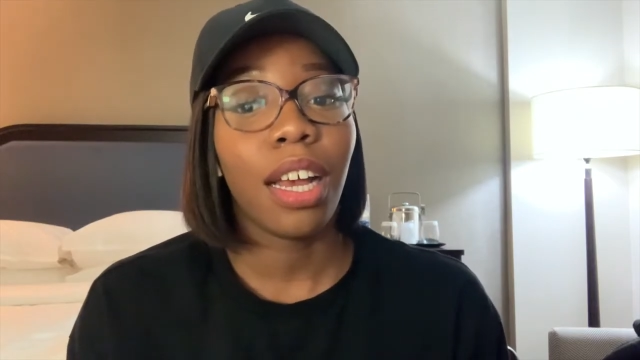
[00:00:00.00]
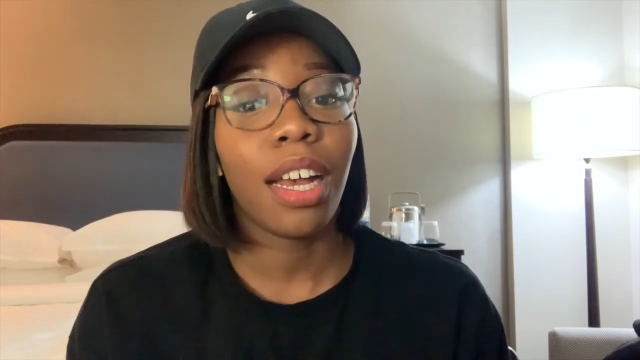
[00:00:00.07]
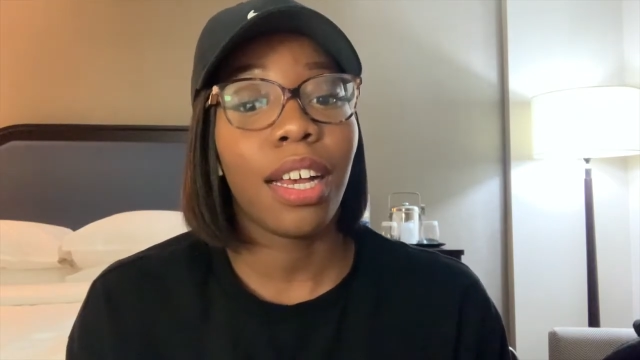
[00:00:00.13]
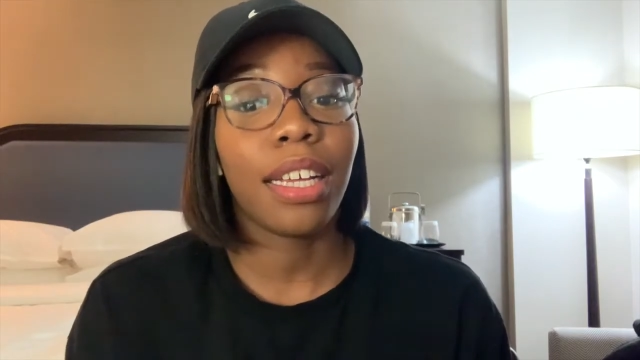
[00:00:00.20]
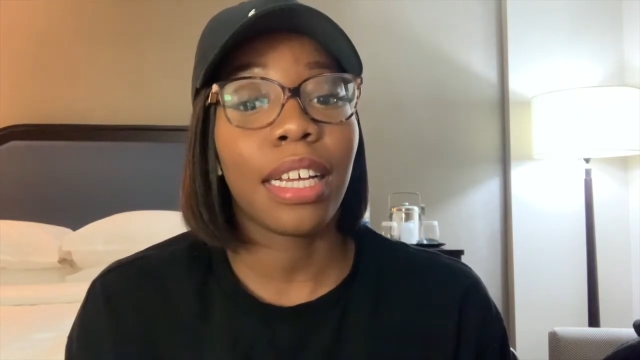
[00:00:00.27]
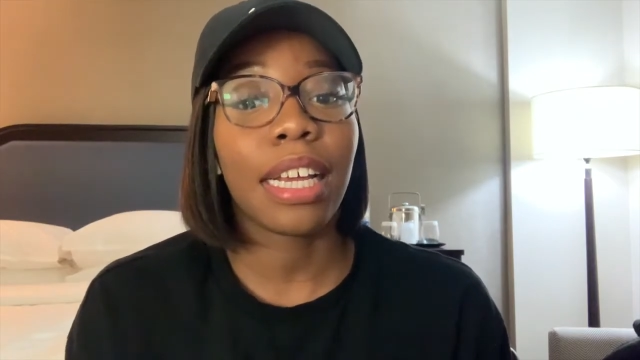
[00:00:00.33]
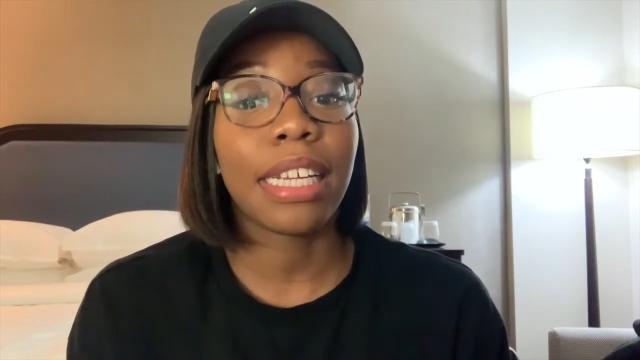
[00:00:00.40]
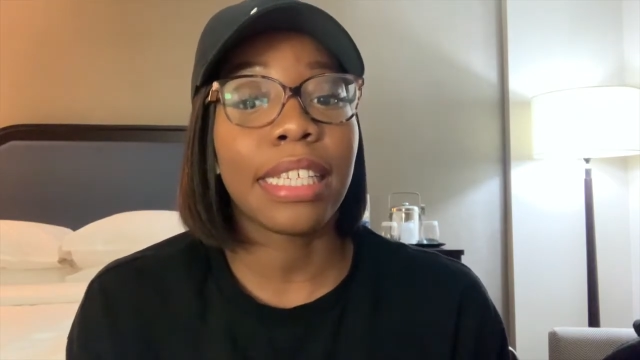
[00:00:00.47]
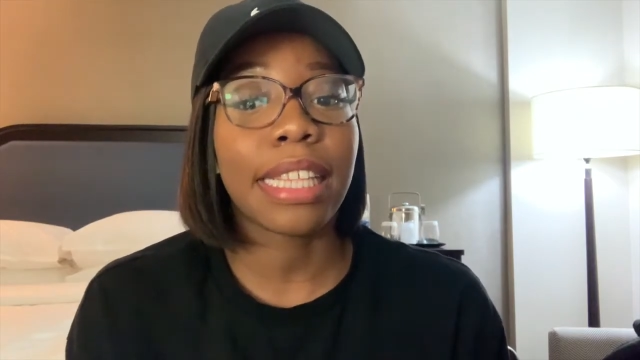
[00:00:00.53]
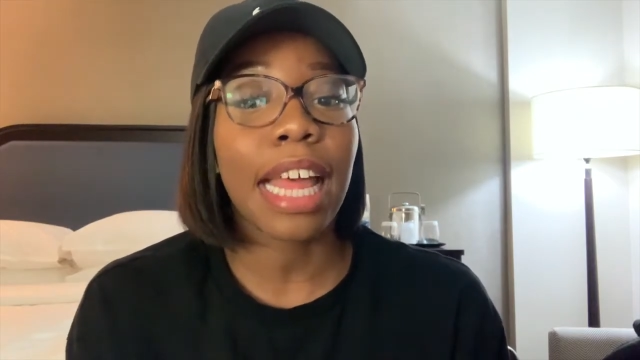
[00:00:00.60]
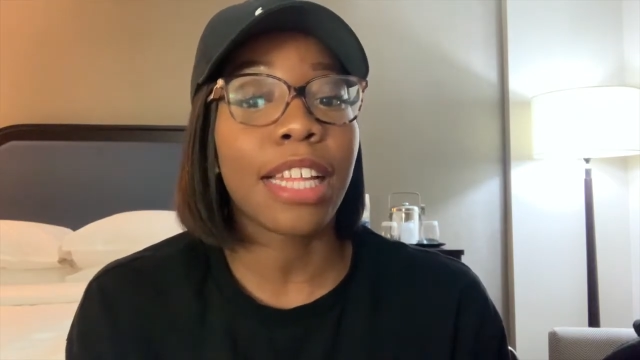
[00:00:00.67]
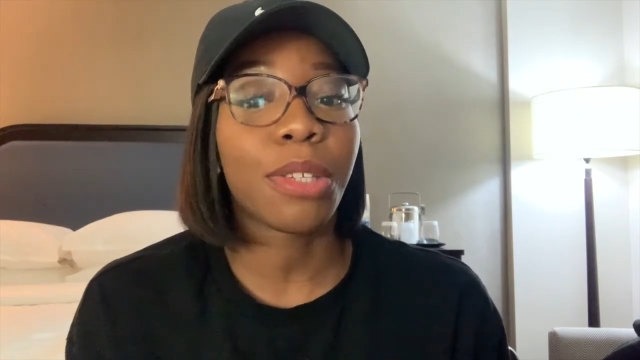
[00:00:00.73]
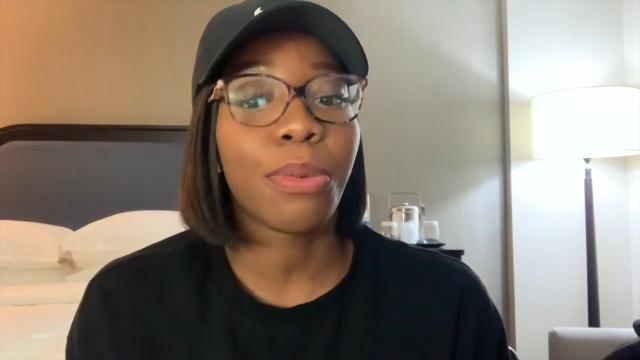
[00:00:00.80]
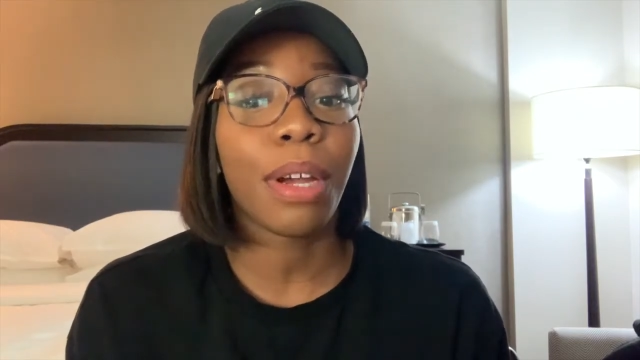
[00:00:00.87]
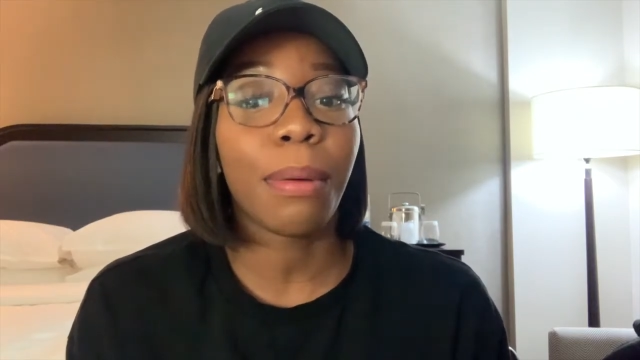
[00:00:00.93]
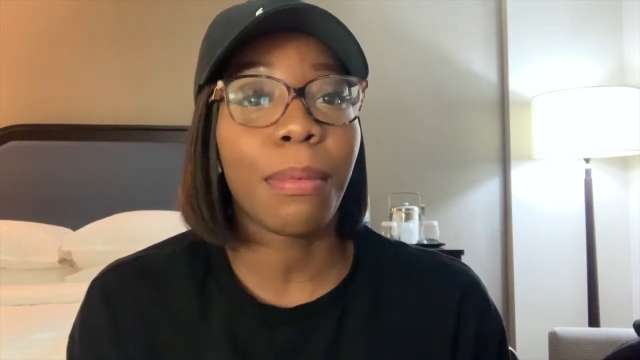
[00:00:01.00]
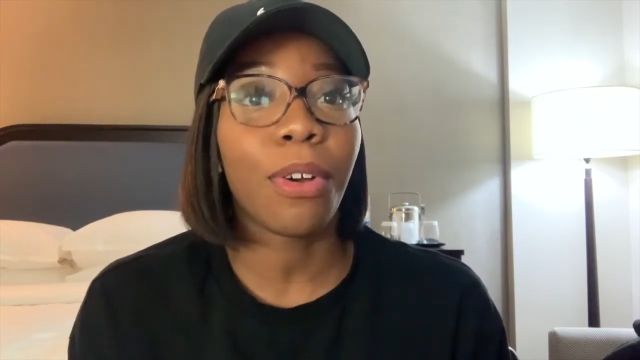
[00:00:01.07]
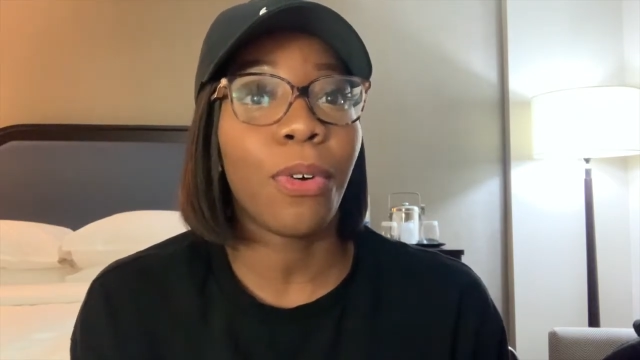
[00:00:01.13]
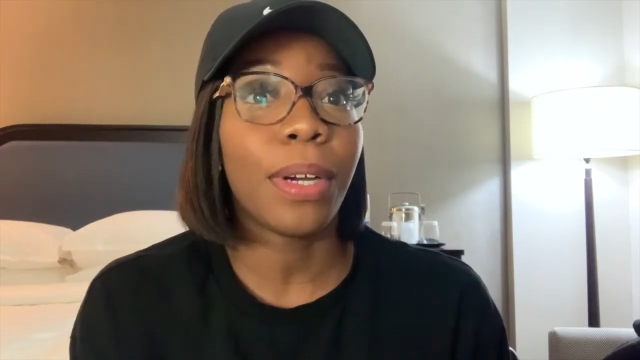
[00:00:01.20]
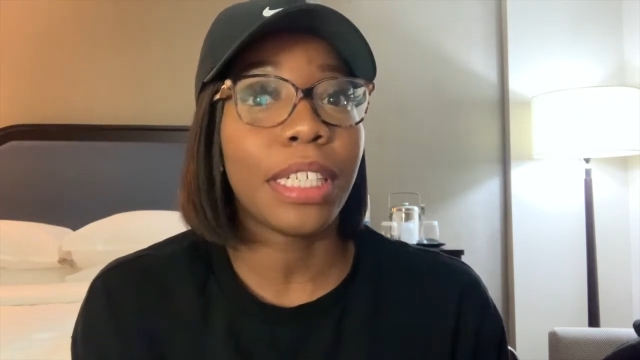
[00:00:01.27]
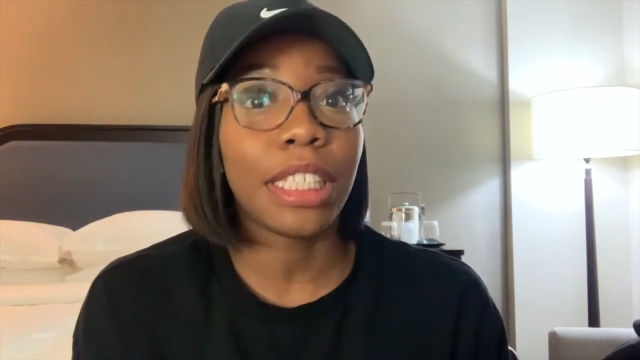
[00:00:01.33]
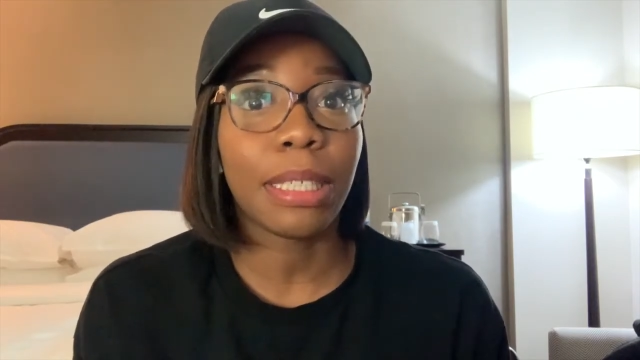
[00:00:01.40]
because that's where I'm
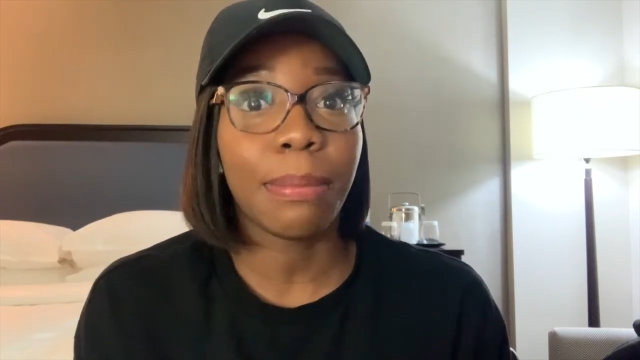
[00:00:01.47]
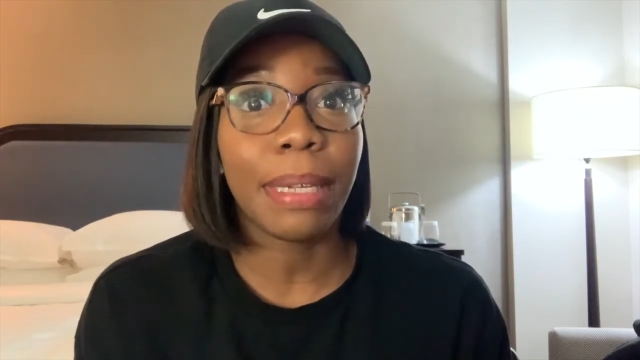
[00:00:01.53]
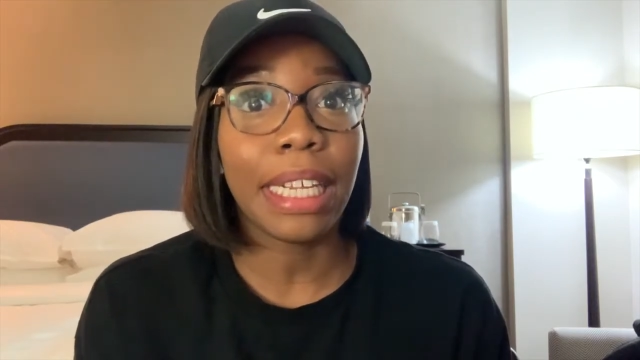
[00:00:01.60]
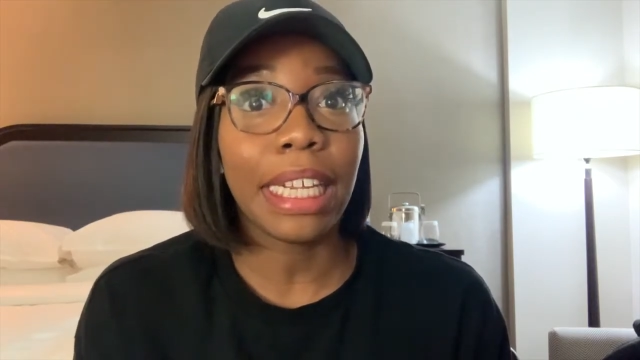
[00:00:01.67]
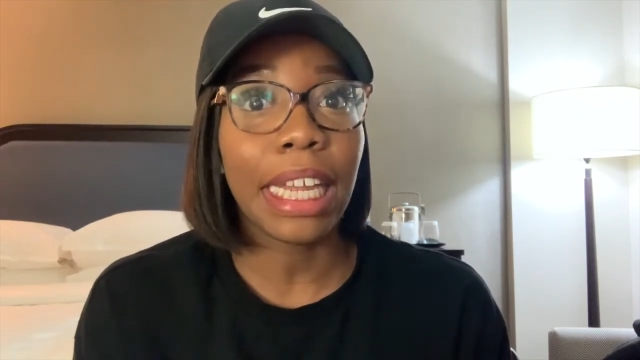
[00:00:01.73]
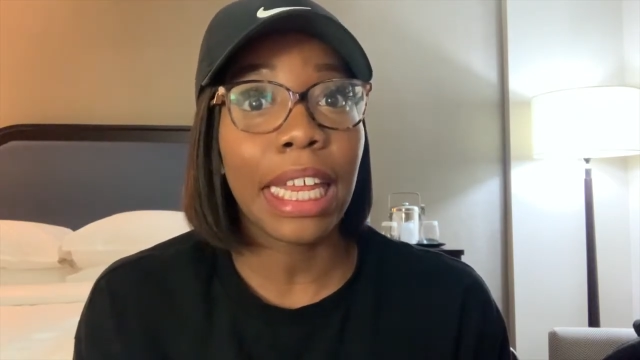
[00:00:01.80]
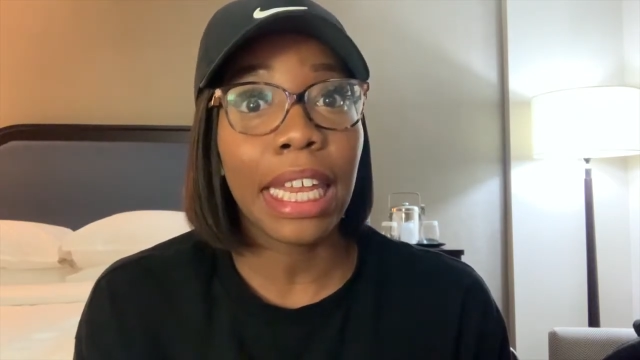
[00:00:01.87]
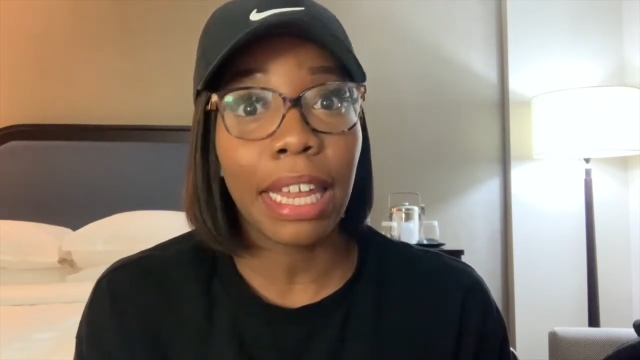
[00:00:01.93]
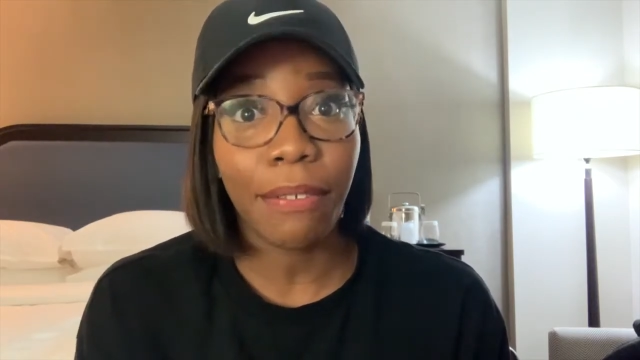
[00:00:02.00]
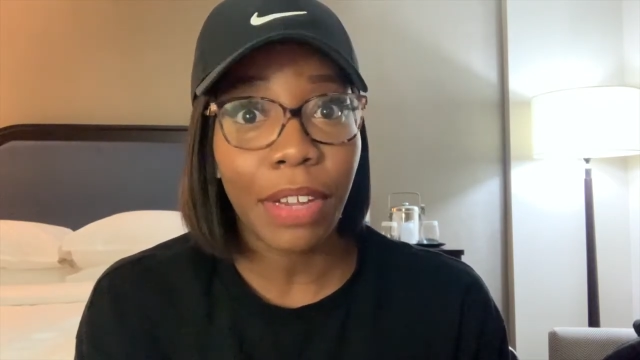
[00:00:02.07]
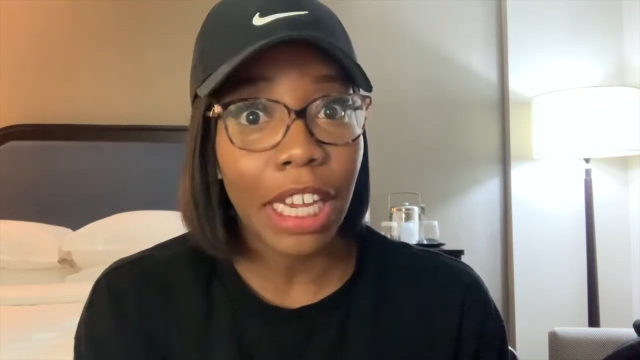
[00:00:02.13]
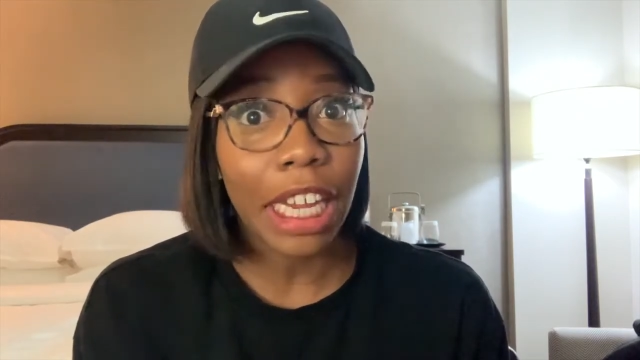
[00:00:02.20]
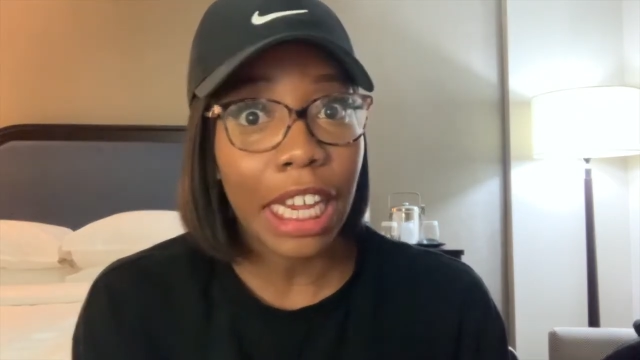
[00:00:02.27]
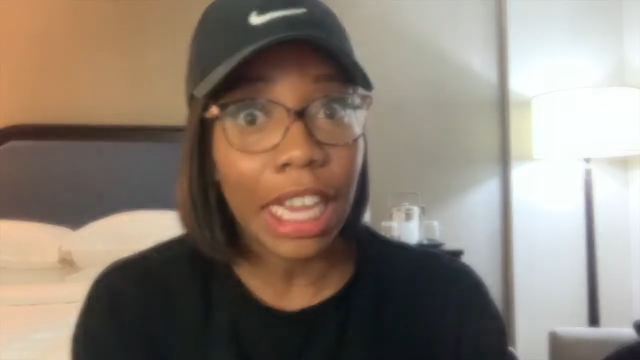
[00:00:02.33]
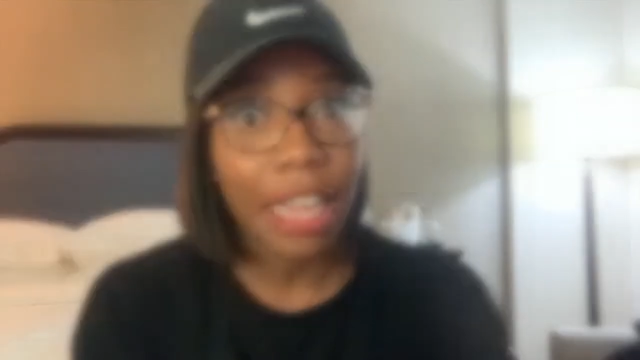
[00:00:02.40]
going to be living.